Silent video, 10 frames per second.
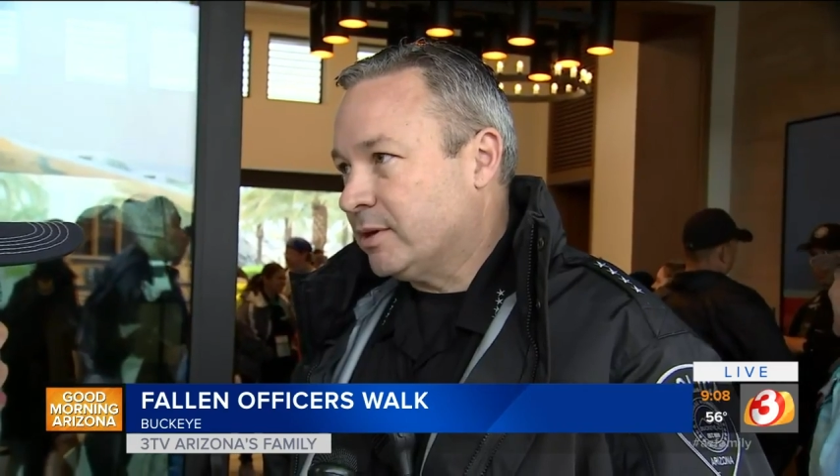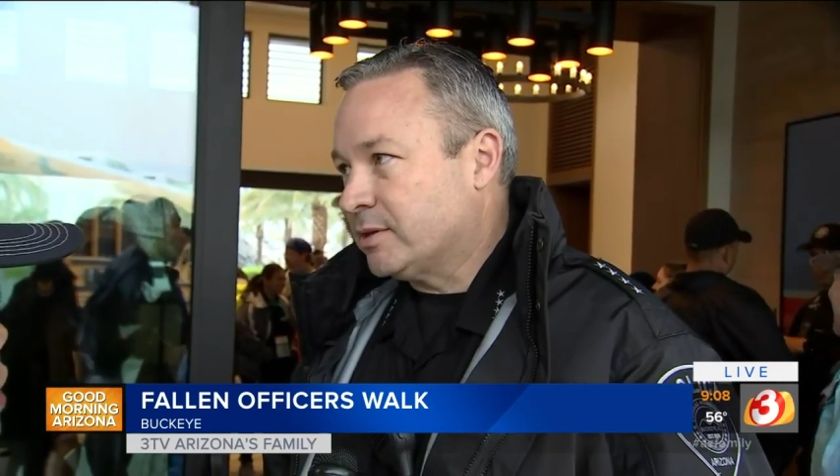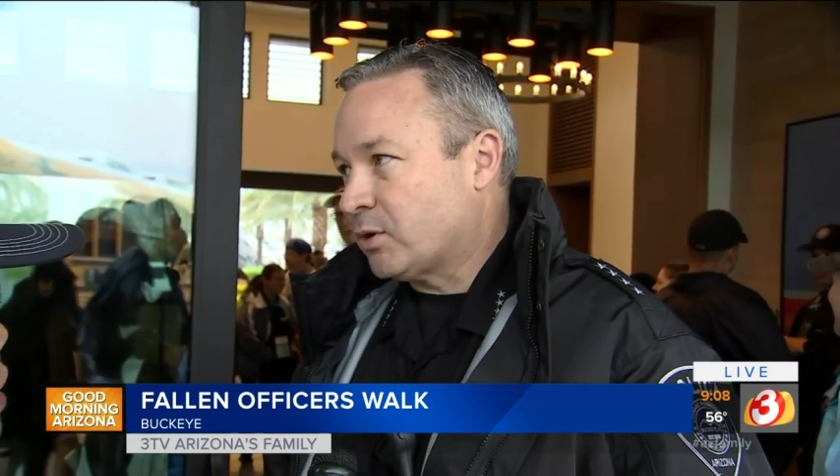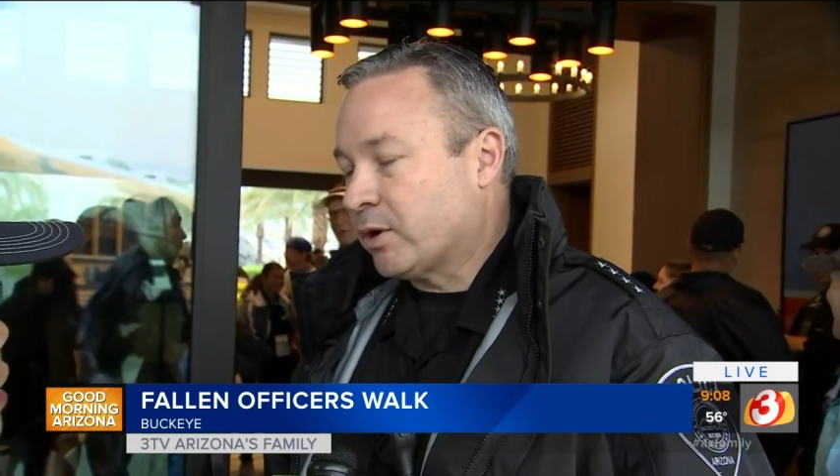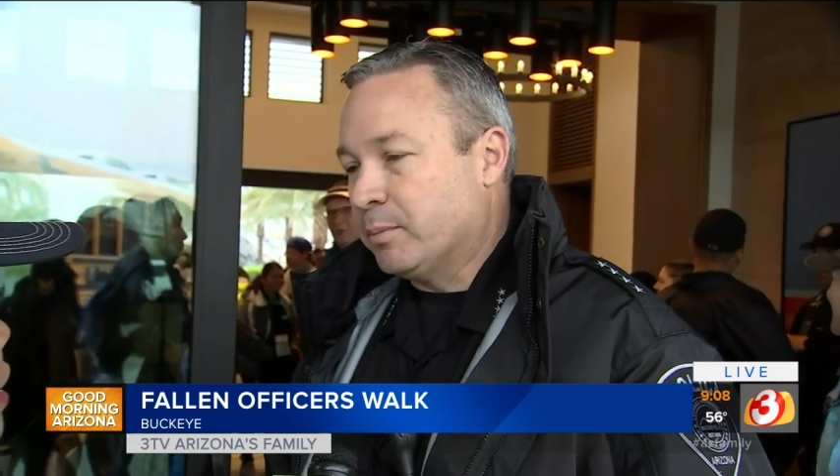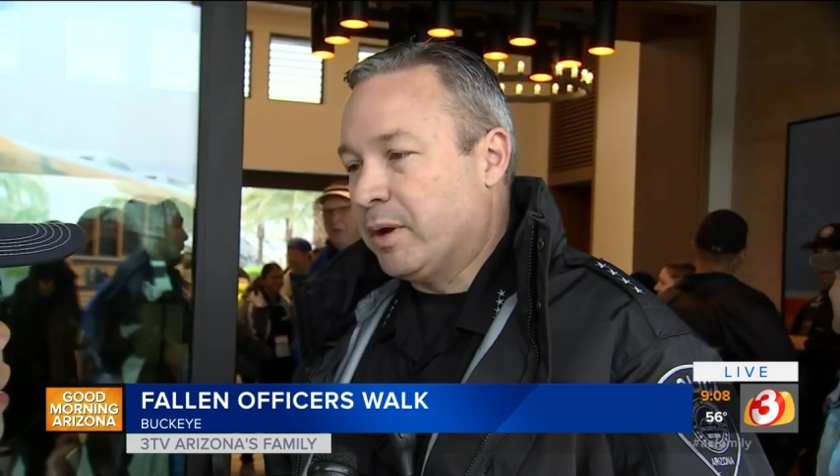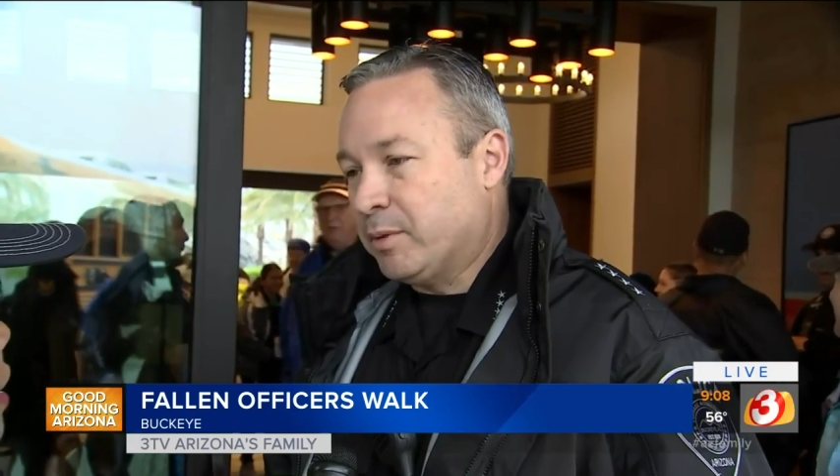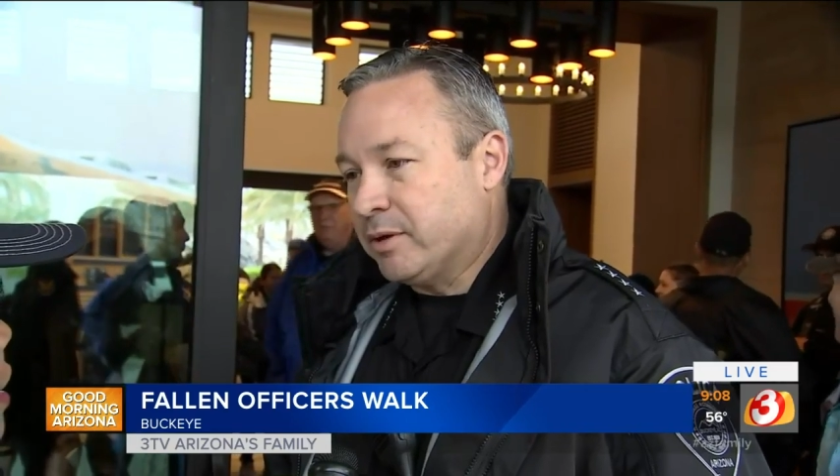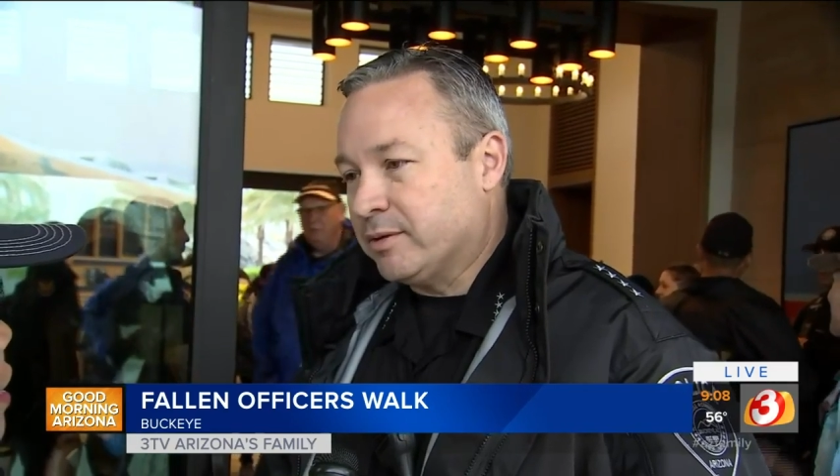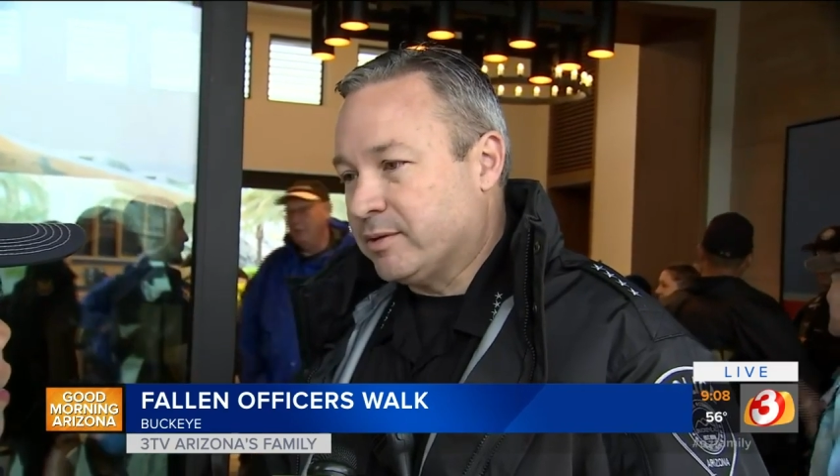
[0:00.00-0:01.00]
it's our
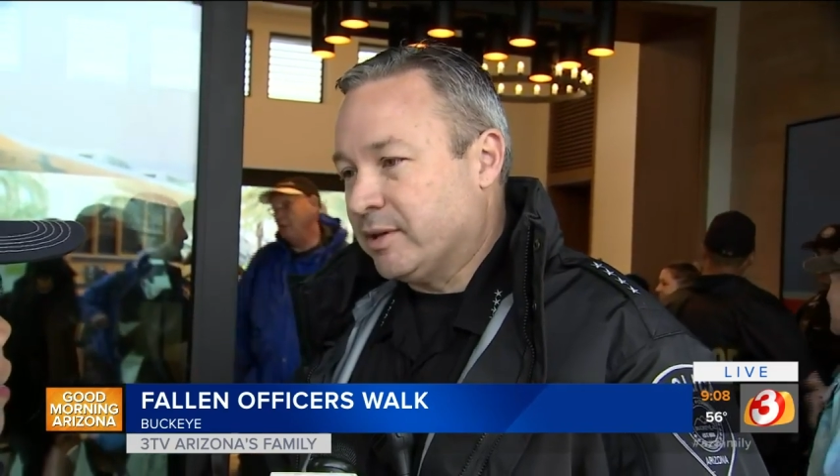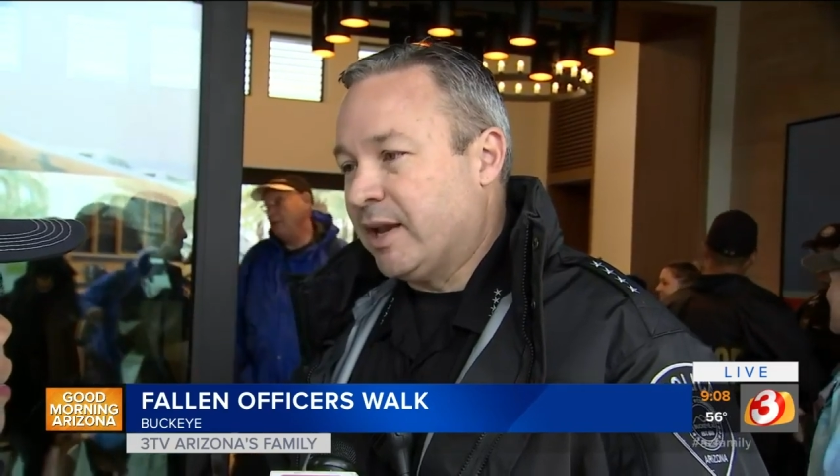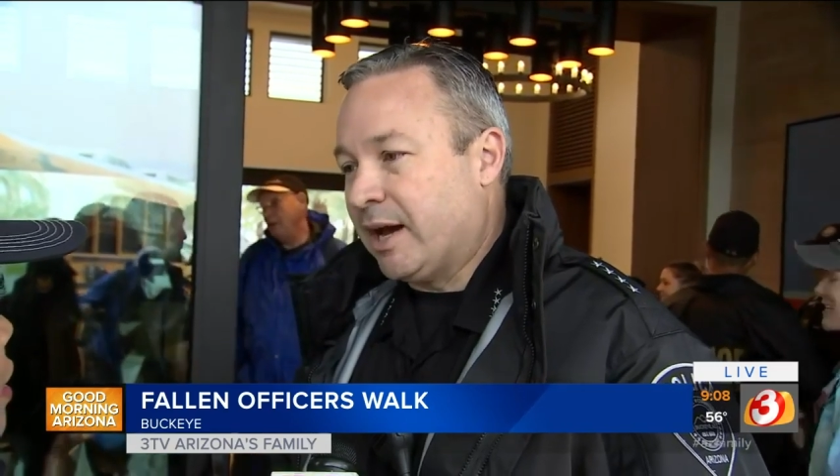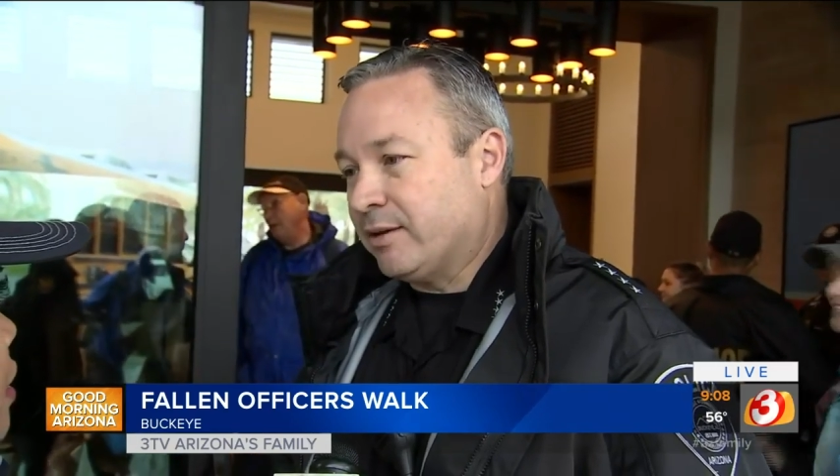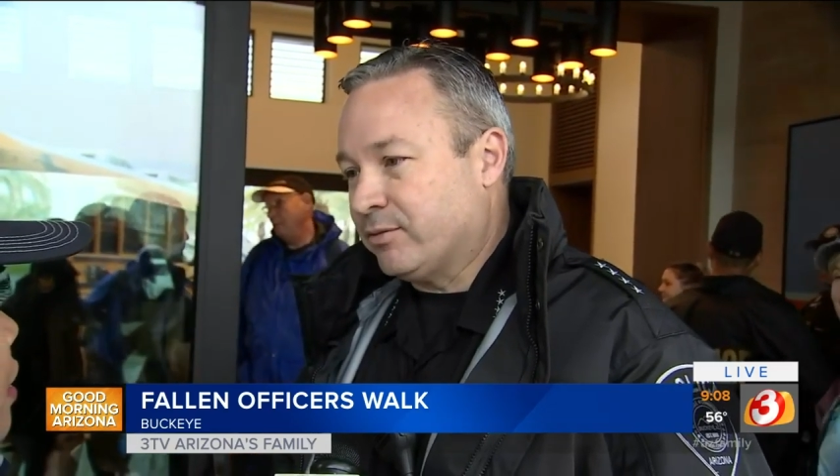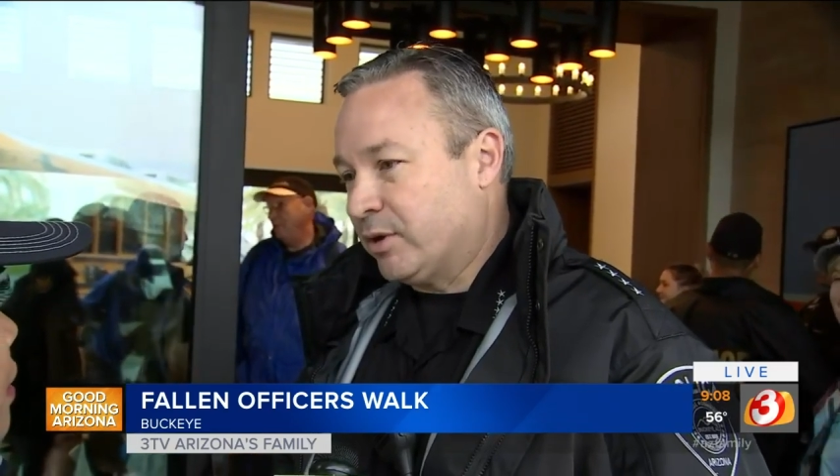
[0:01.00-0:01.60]
commitment to not